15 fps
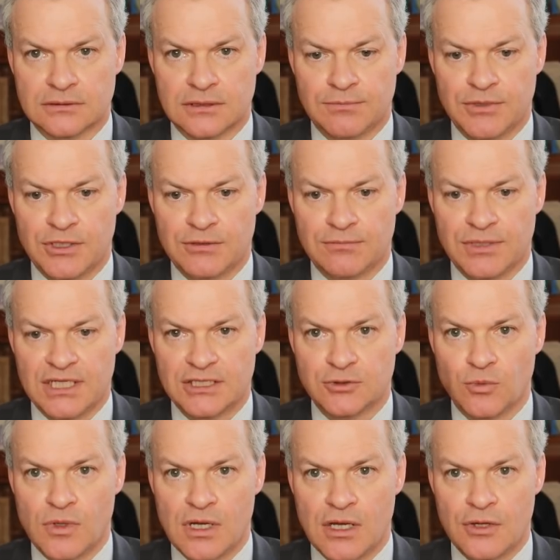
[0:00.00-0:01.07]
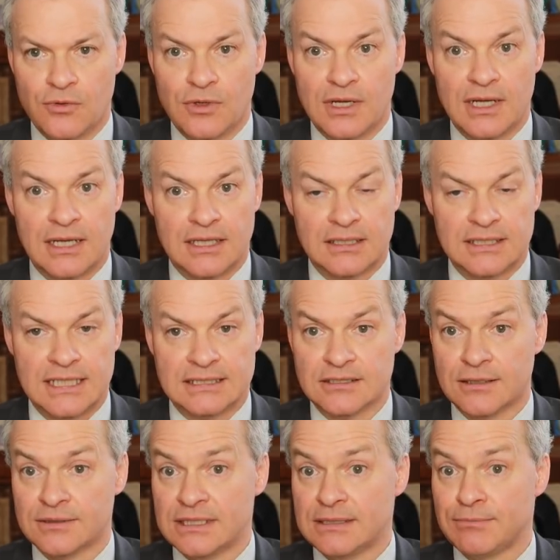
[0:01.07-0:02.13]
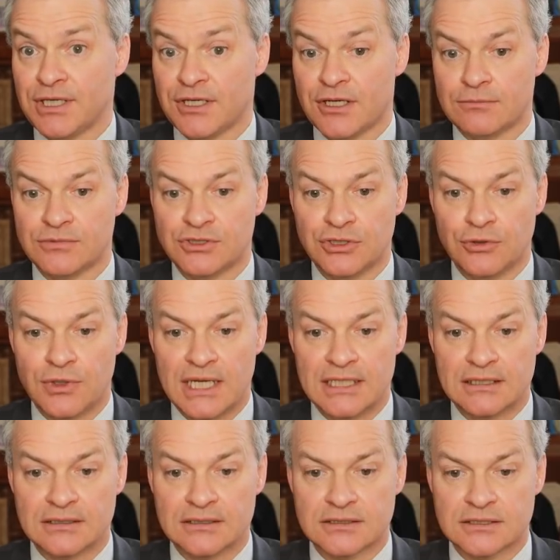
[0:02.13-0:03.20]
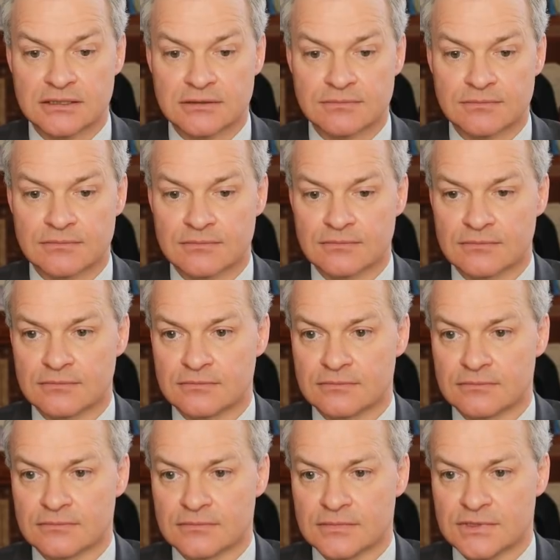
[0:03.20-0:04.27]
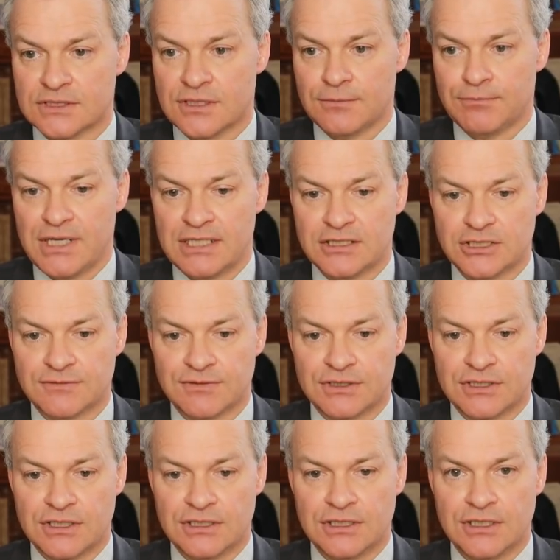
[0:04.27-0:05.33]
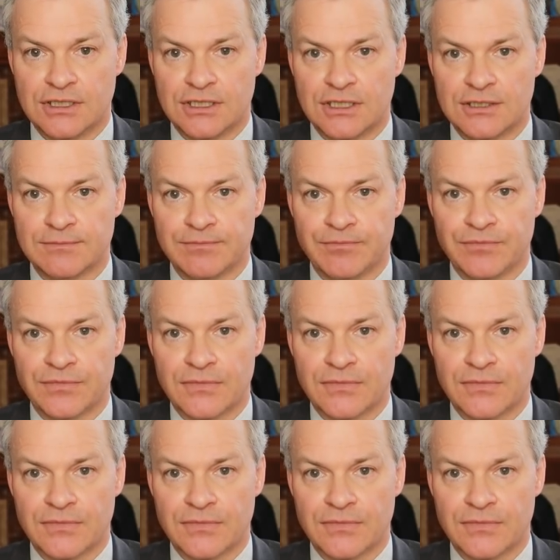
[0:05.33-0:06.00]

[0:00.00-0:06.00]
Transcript: Opponent plays Woe, and yes, I did pick up 2 N's. So Benj for 39.